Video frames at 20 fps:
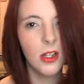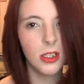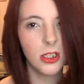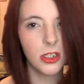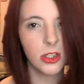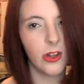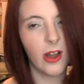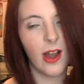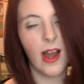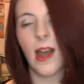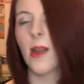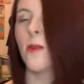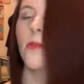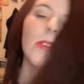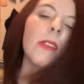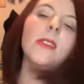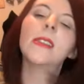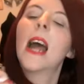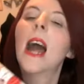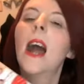So I
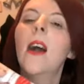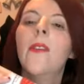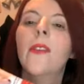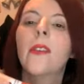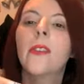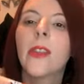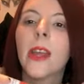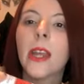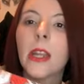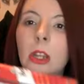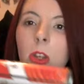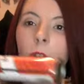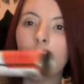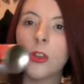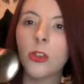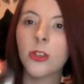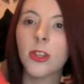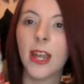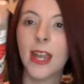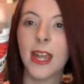would definitely
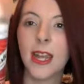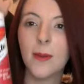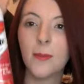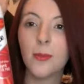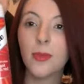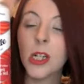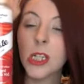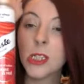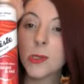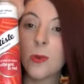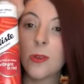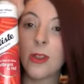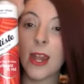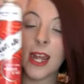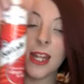use a brush for